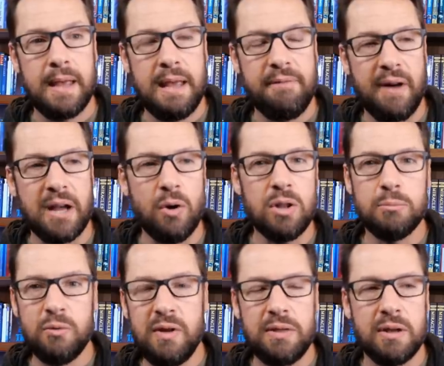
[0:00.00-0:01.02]
if I go to the
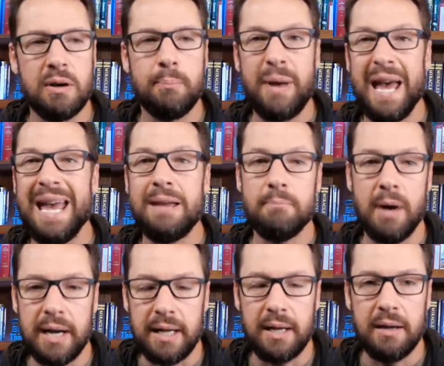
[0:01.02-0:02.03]
movie theater and pay
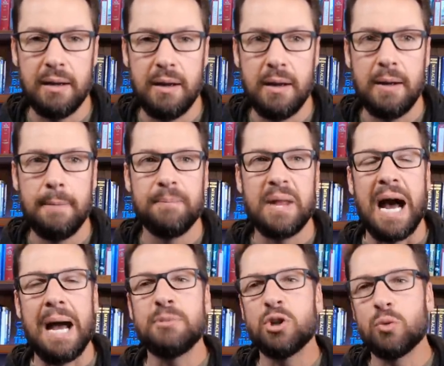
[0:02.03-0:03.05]
money,
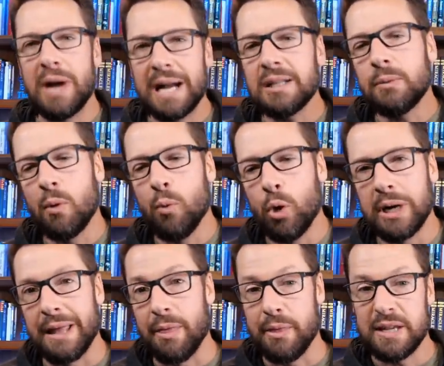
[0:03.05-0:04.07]
I'm directly
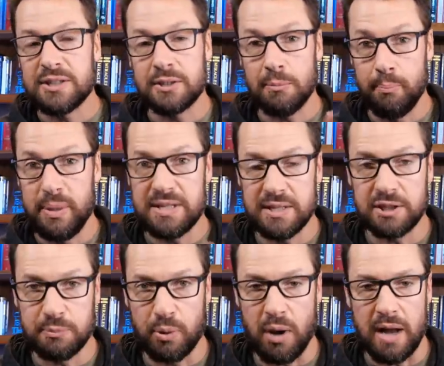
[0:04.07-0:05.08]
rewarding this
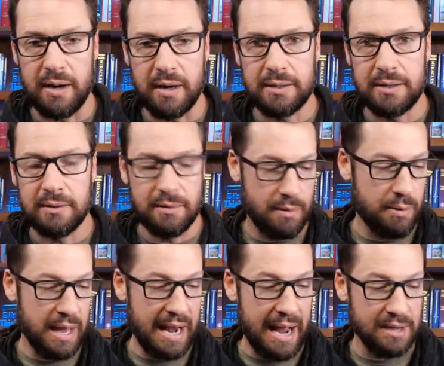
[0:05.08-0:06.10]
business product
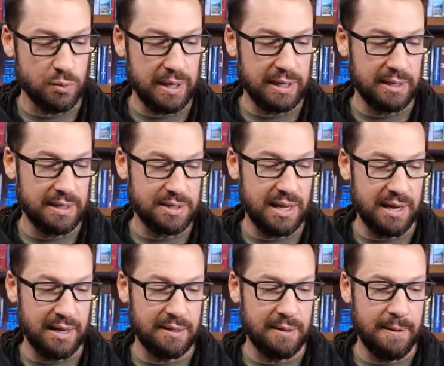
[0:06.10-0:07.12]
that has wickedness in
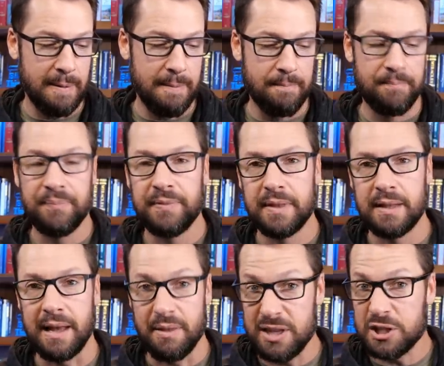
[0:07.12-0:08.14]
it,
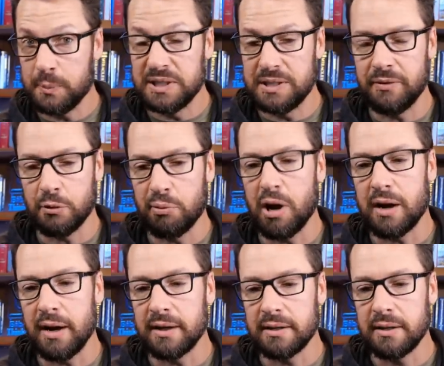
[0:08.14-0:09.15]
like this specific
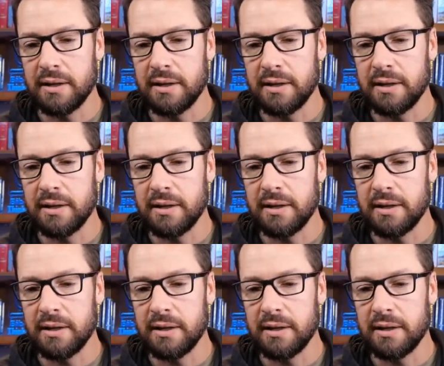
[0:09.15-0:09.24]
product.